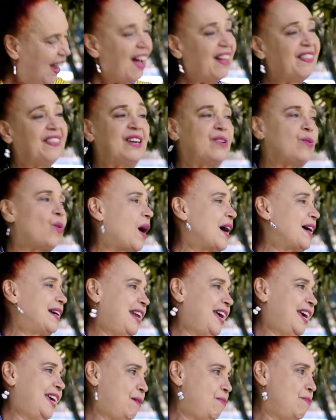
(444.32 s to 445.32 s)
And then work
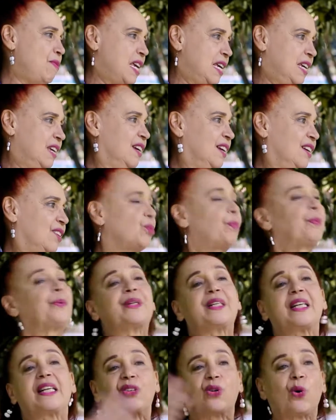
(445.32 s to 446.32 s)
like me to
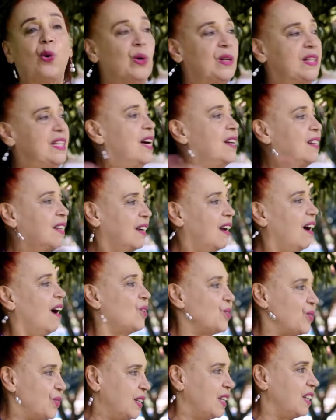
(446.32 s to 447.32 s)
protect all the other
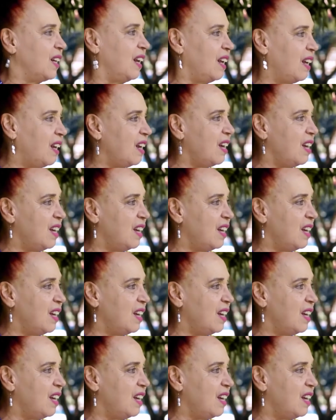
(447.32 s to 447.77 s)
girls in the country.